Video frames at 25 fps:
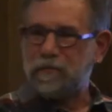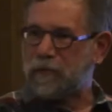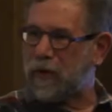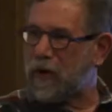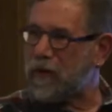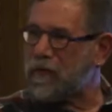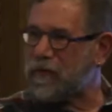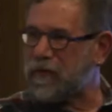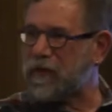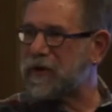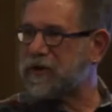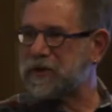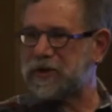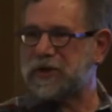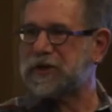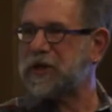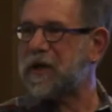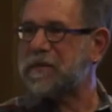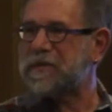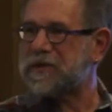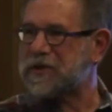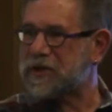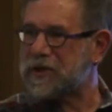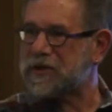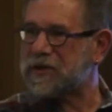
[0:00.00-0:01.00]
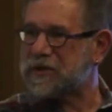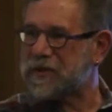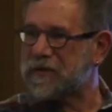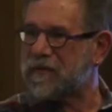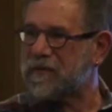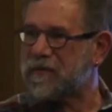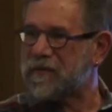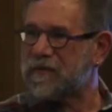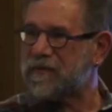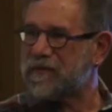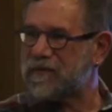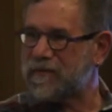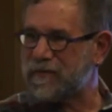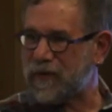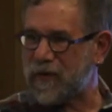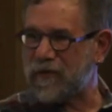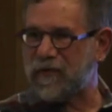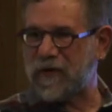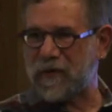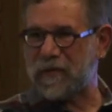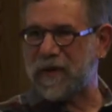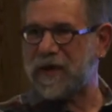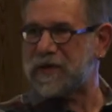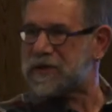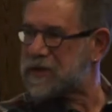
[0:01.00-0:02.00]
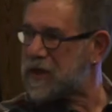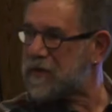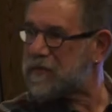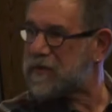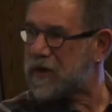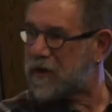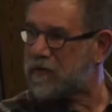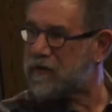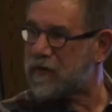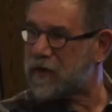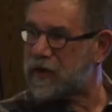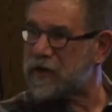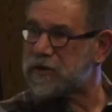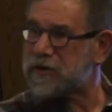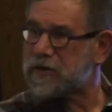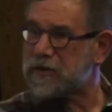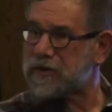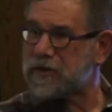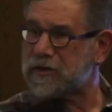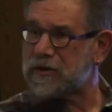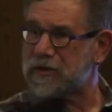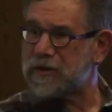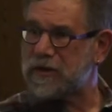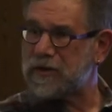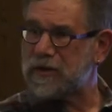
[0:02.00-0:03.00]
perfect subsystem, perfect by some definition,